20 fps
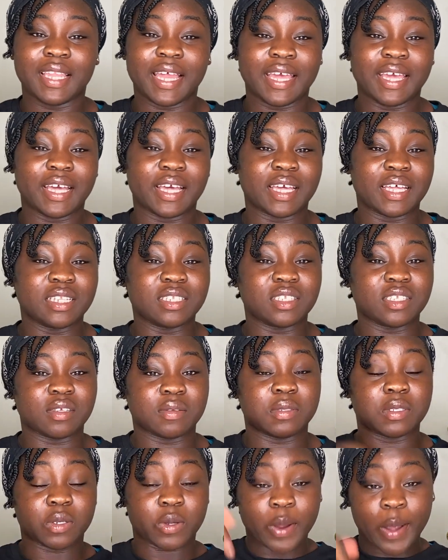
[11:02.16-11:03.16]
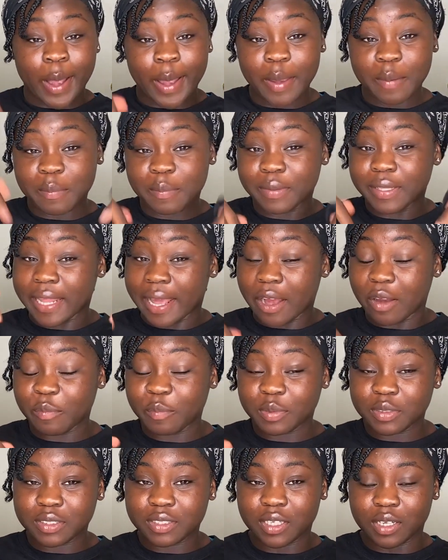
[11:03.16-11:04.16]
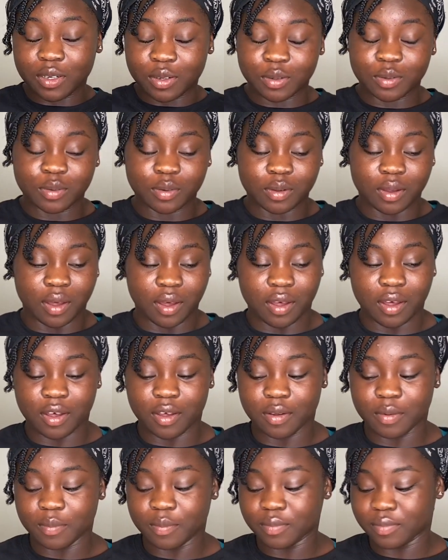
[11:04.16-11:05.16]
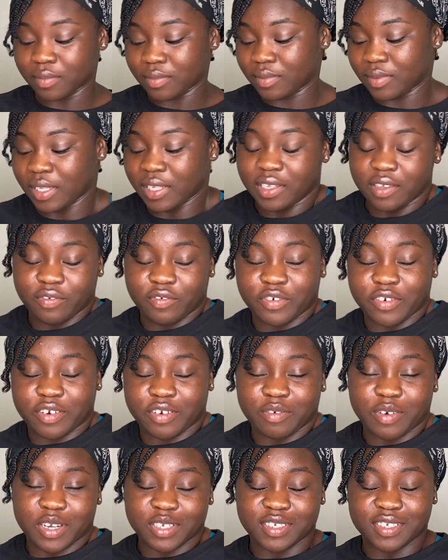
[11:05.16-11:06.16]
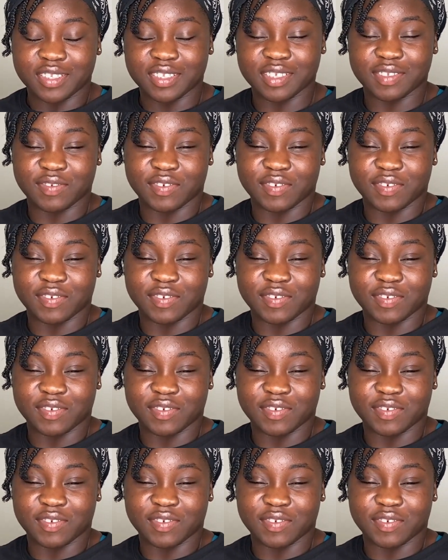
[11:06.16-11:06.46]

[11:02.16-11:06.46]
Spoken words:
like, and subscribe down below. Thank you for watching this